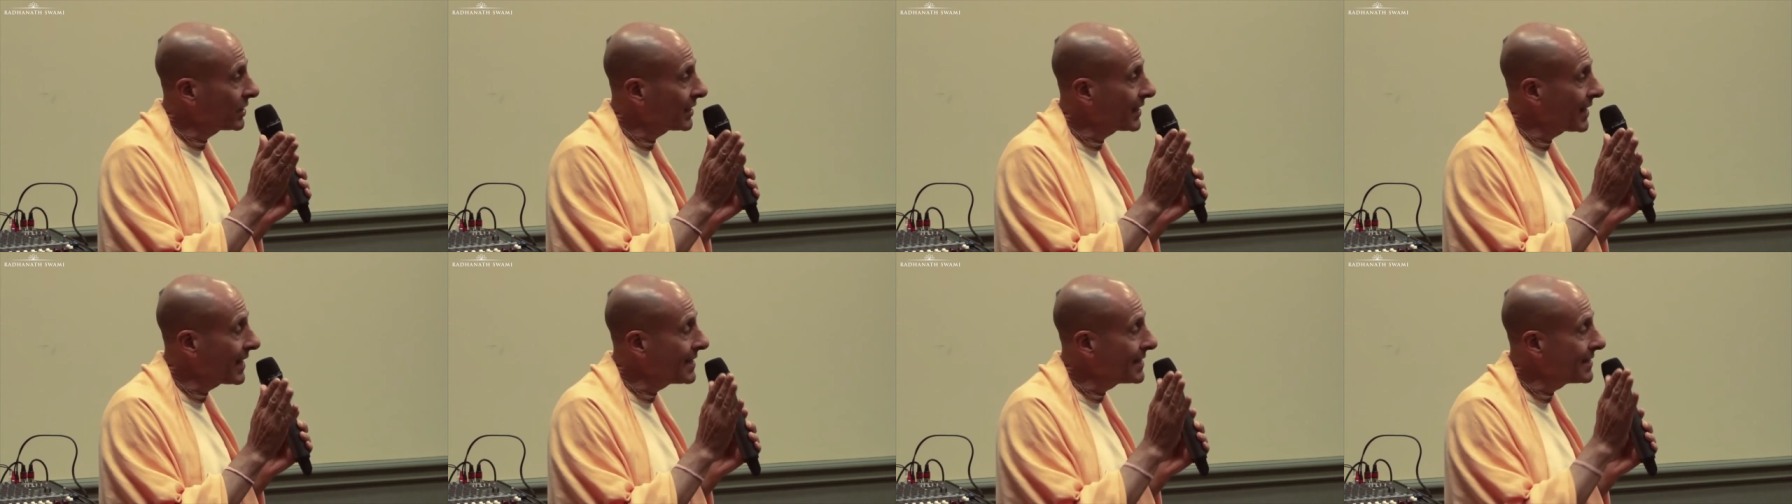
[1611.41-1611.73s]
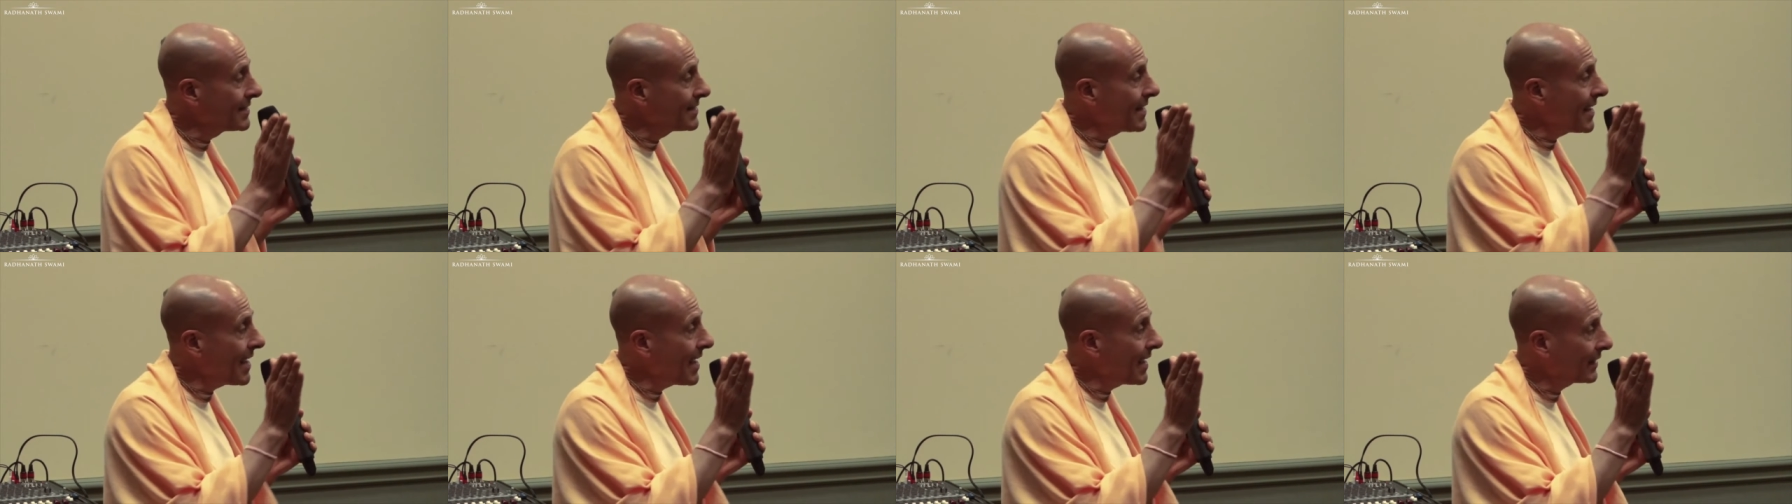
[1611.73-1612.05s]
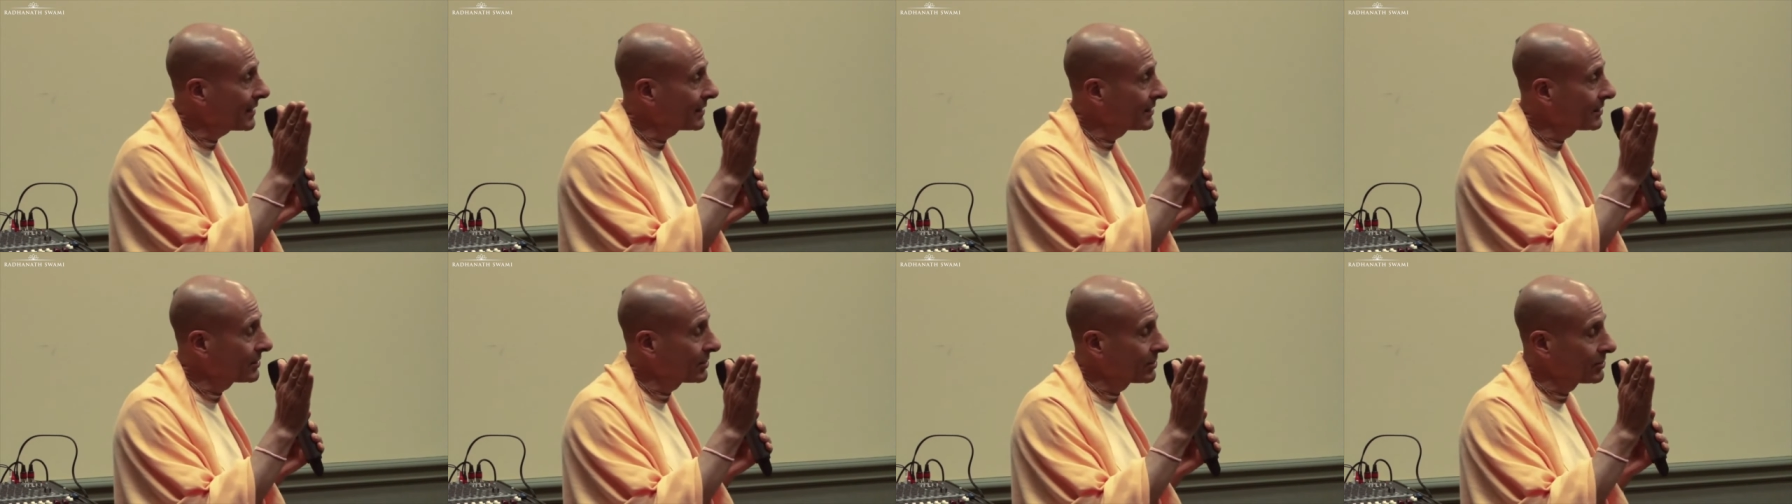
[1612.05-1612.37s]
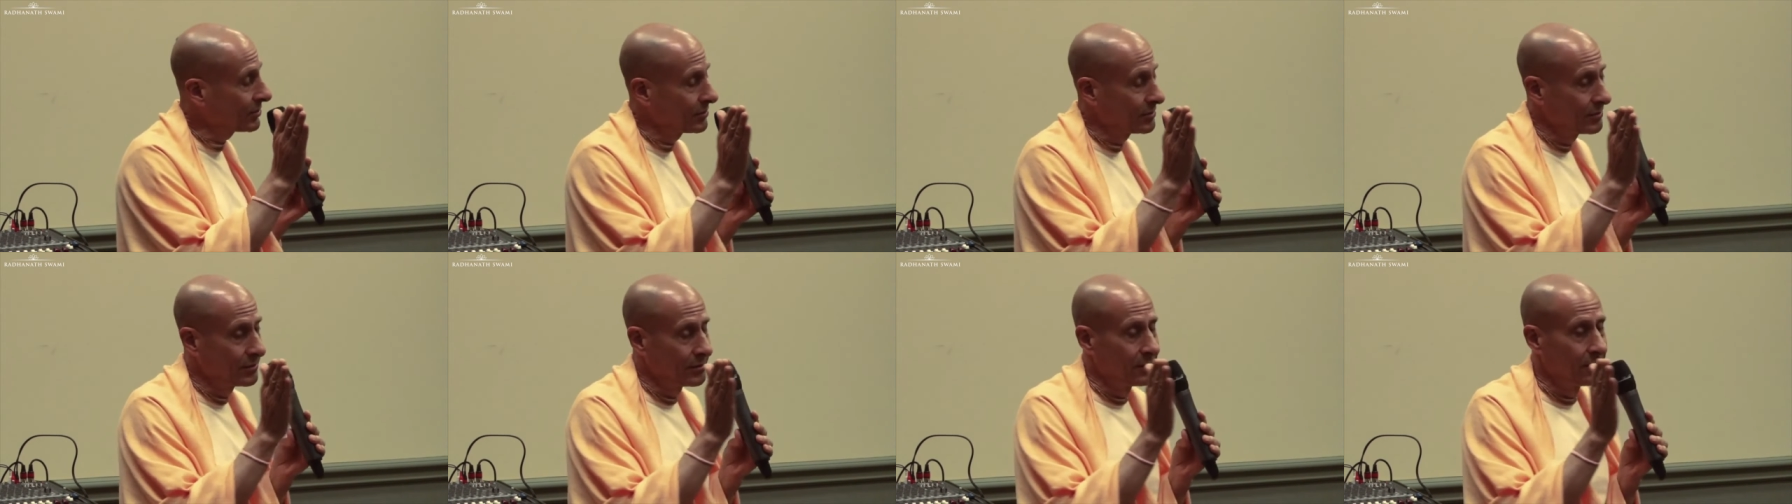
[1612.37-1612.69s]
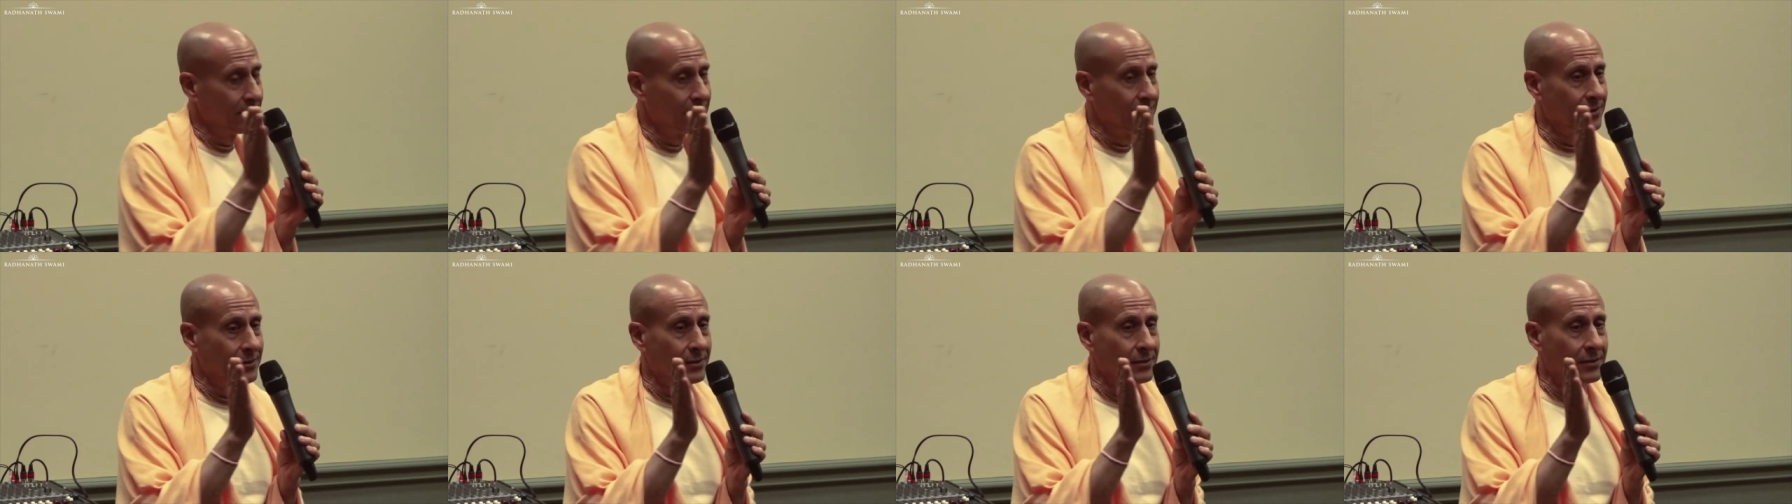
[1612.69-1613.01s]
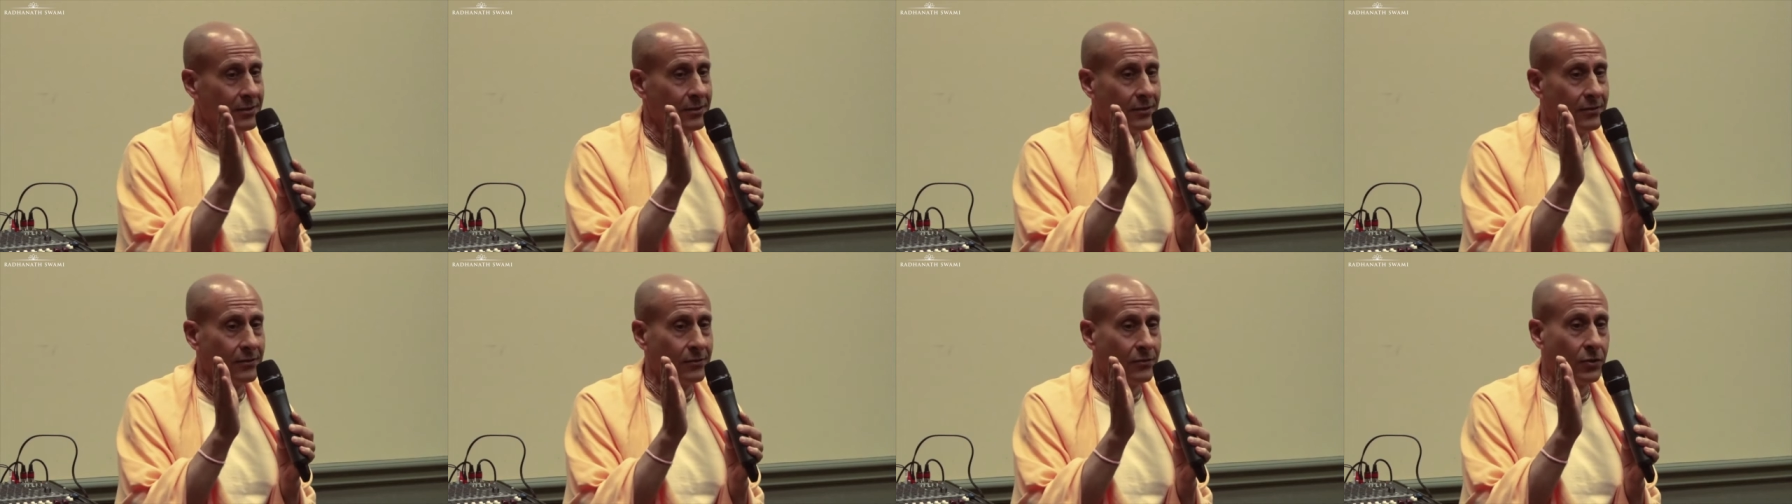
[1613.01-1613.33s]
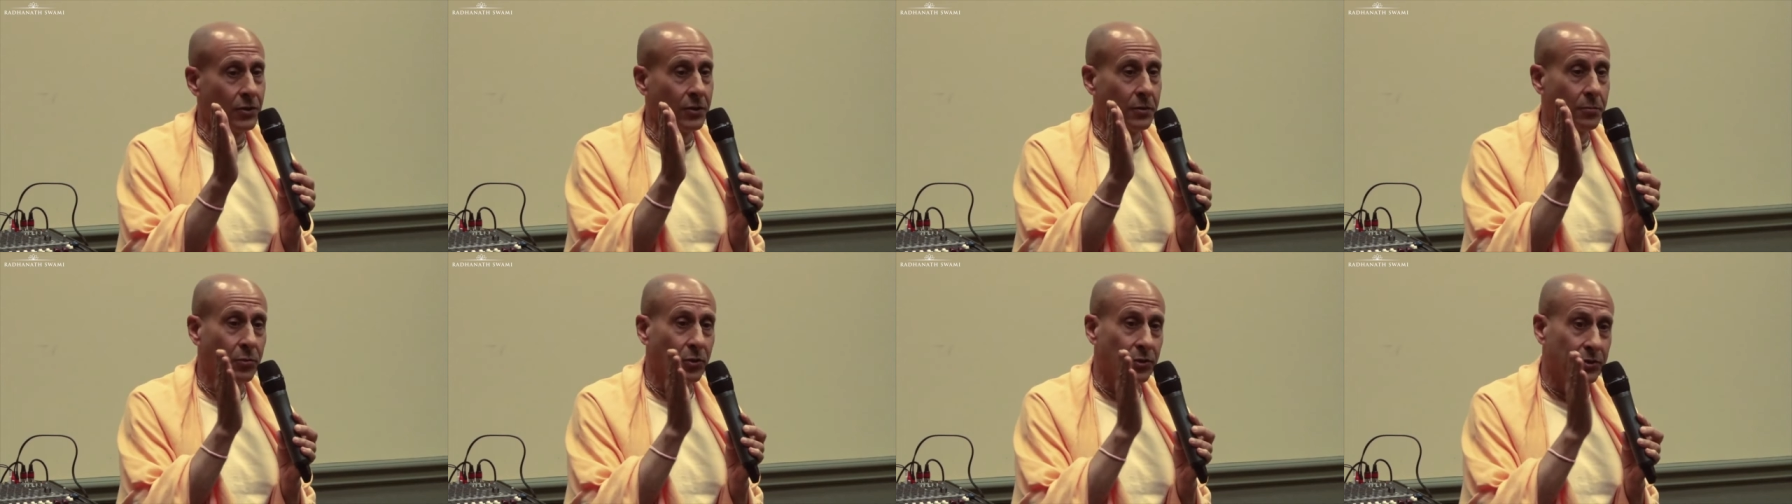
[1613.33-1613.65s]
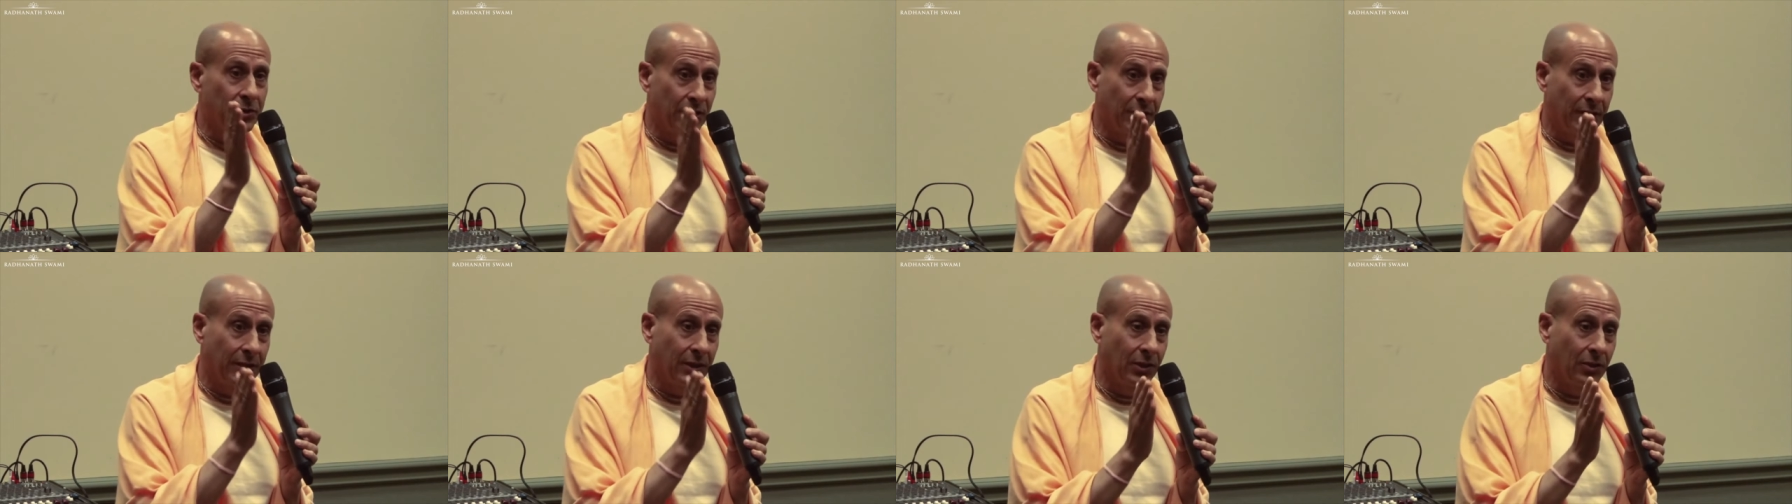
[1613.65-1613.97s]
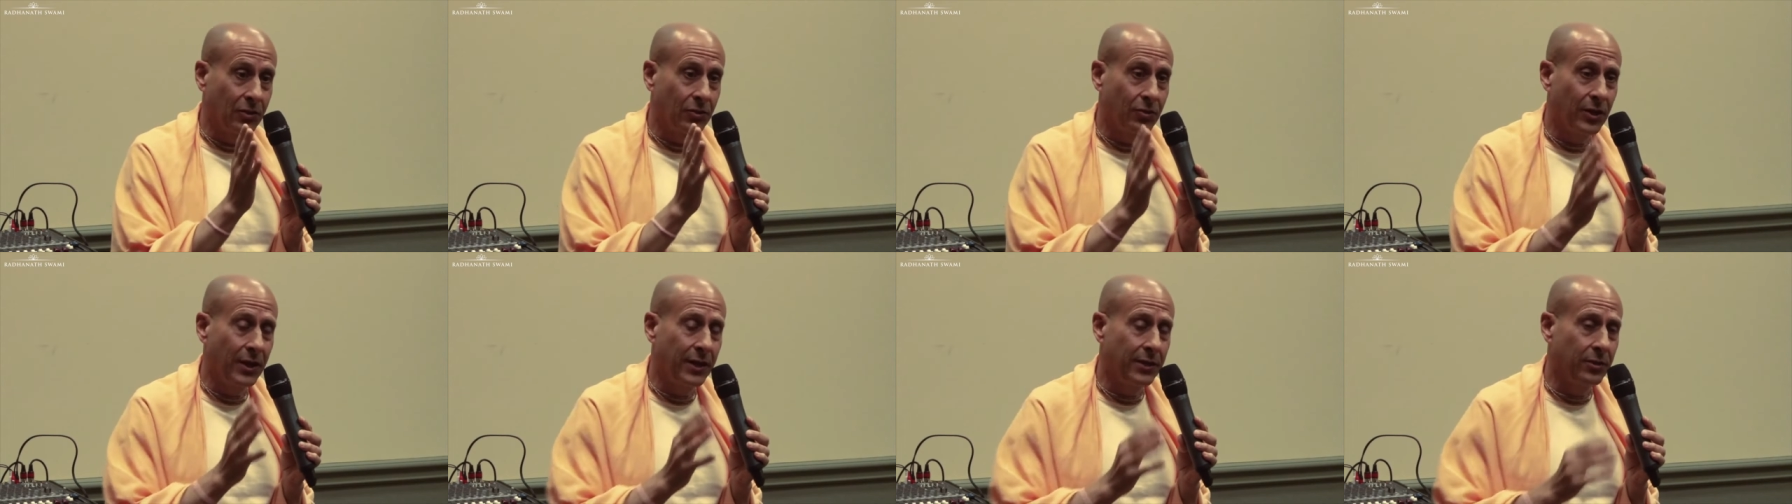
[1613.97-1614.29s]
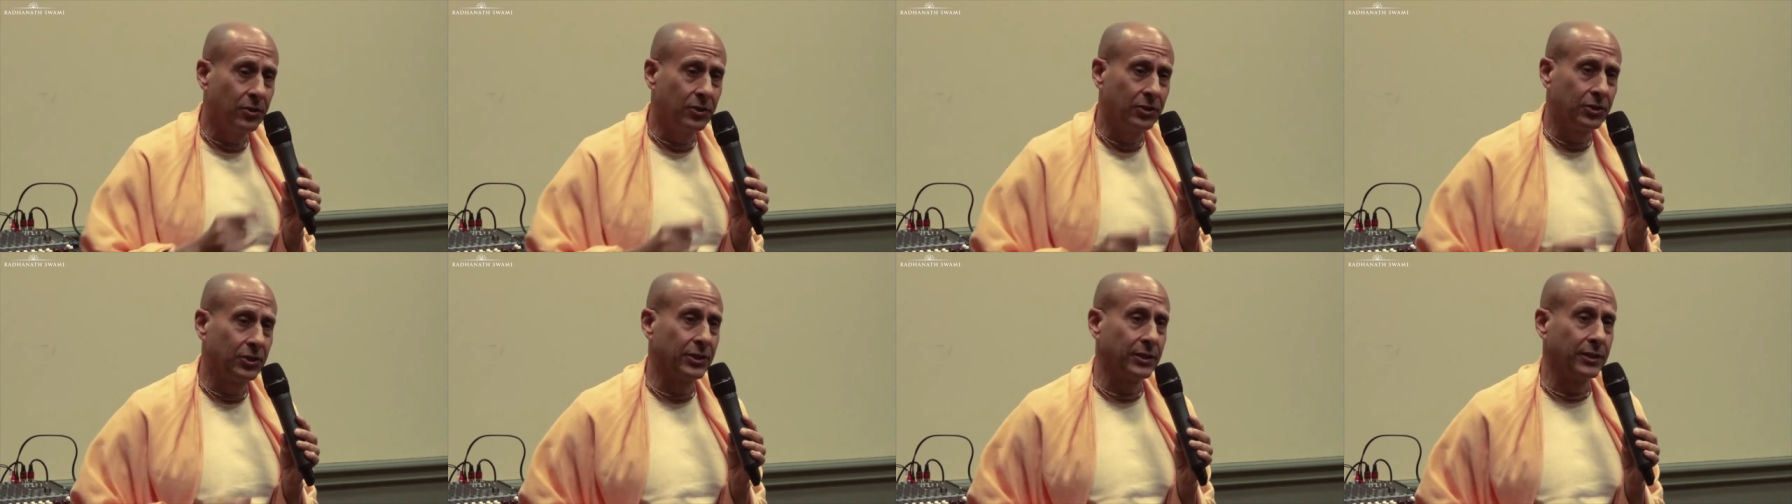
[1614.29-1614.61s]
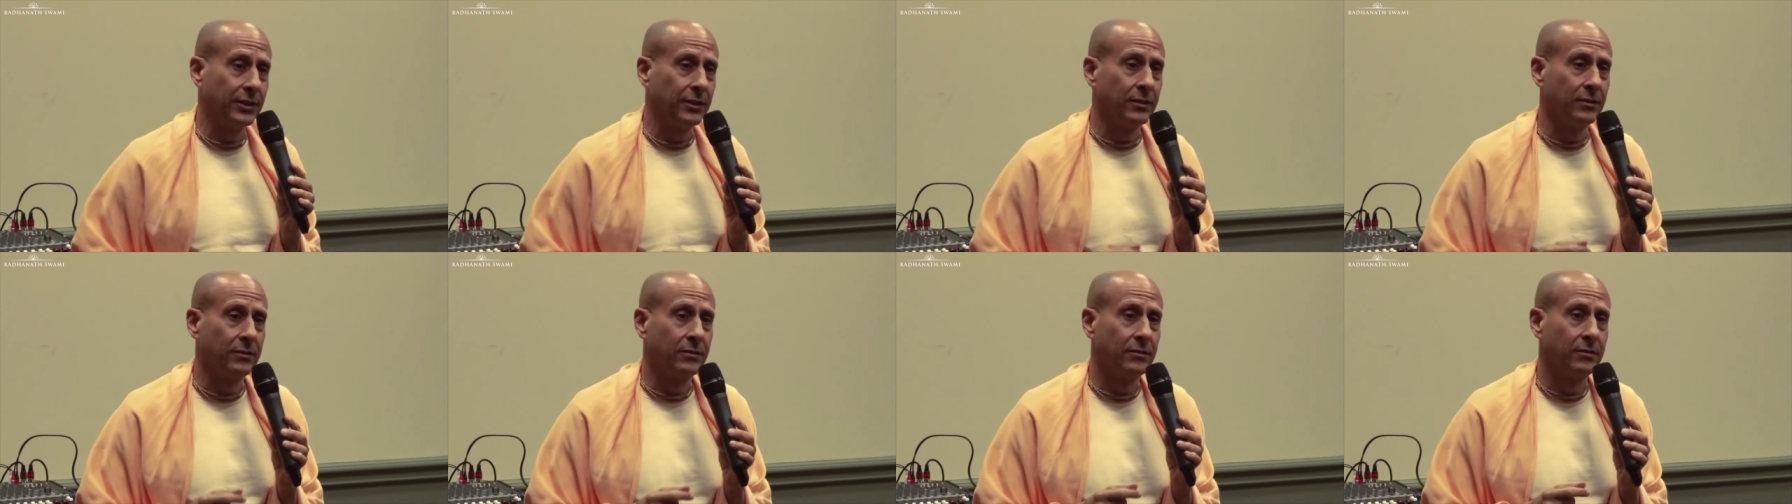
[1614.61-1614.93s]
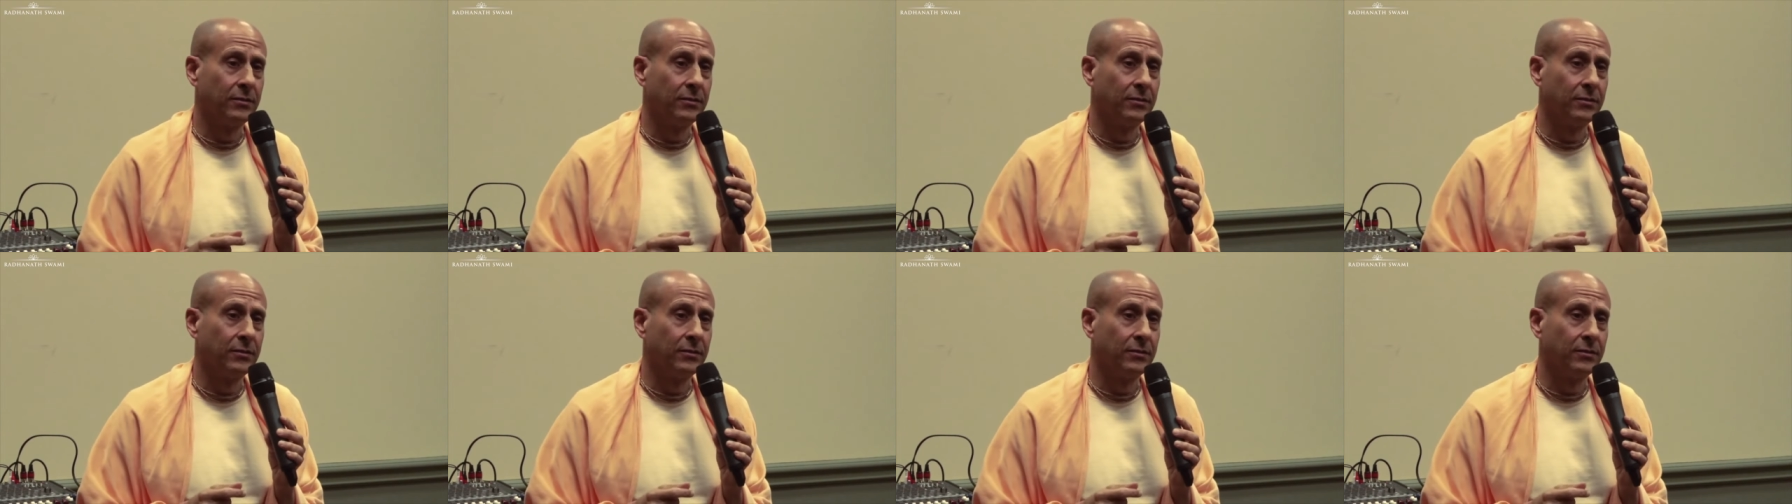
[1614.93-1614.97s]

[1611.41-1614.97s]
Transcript: connect with a particular energy.